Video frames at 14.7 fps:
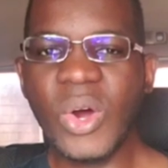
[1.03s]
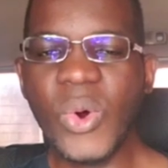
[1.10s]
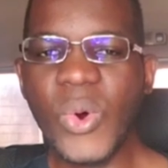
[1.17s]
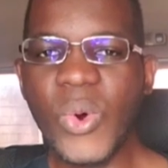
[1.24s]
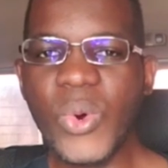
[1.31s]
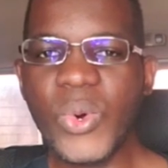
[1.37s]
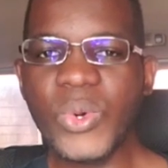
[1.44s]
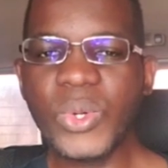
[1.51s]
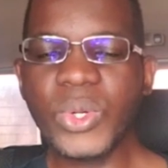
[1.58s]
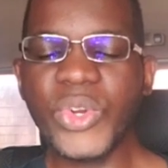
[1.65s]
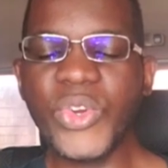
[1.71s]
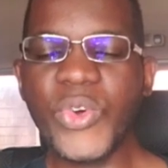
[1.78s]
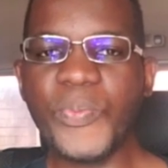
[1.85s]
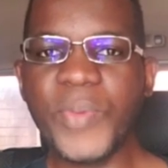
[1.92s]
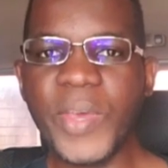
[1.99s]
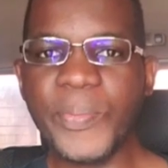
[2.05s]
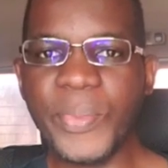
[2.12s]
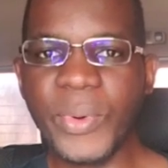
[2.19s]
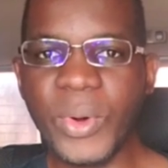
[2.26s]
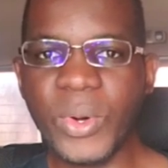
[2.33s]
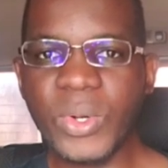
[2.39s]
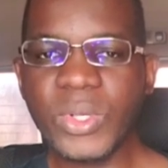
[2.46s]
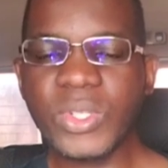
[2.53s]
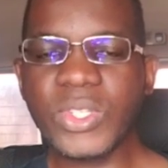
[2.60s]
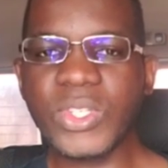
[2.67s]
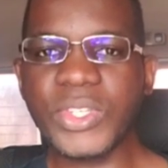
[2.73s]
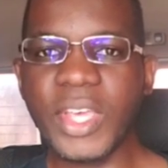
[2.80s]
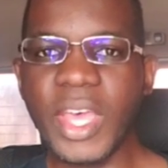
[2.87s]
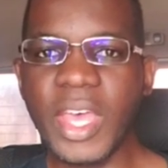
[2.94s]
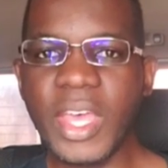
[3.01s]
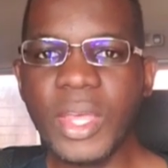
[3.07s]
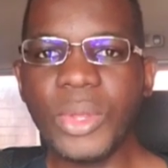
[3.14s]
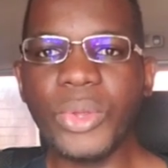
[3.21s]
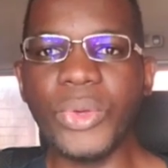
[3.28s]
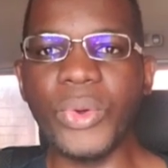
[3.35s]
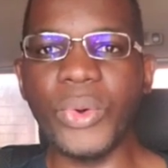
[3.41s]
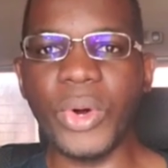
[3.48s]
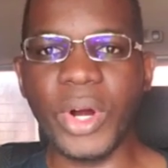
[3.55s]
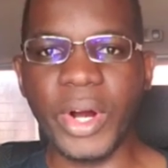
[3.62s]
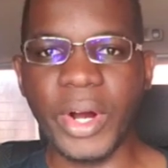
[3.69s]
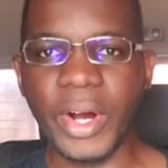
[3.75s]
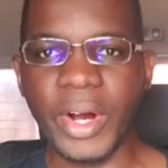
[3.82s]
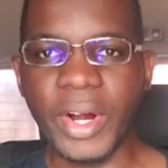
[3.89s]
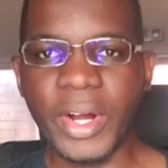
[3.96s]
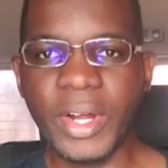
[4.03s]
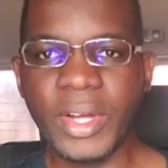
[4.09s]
who do people say you are?